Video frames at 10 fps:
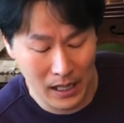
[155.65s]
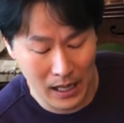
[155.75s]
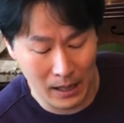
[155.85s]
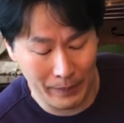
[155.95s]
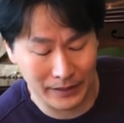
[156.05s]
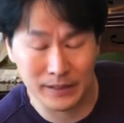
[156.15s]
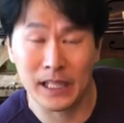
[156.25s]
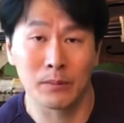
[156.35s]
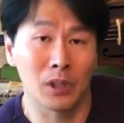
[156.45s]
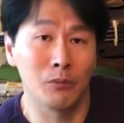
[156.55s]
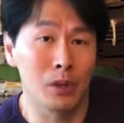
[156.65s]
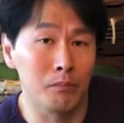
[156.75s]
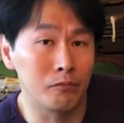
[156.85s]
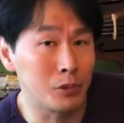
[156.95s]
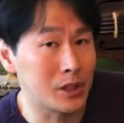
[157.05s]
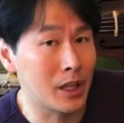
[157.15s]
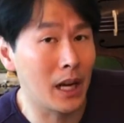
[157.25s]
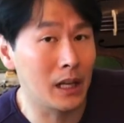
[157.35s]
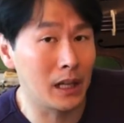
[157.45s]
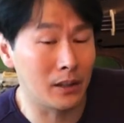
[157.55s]
At the same time,
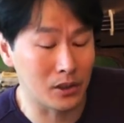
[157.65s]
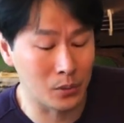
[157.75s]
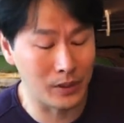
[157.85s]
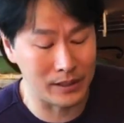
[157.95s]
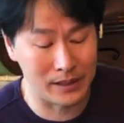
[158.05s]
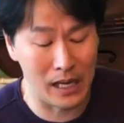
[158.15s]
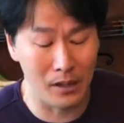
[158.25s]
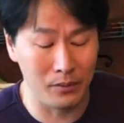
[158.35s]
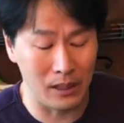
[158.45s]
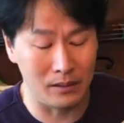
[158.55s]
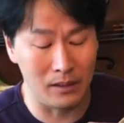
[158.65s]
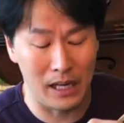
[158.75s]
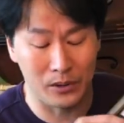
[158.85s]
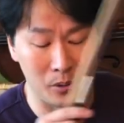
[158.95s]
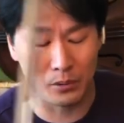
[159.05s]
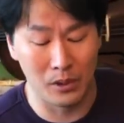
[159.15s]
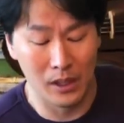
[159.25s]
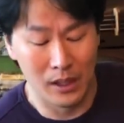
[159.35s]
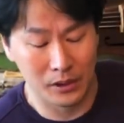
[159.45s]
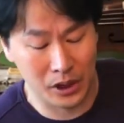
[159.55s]
retaining the sweet sound that the natural
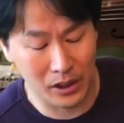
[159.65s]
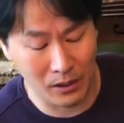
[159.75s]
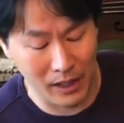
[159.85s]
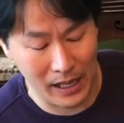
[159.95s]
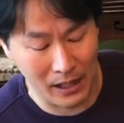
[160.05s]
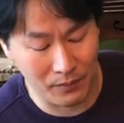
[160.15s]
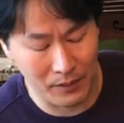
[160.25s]
cello have.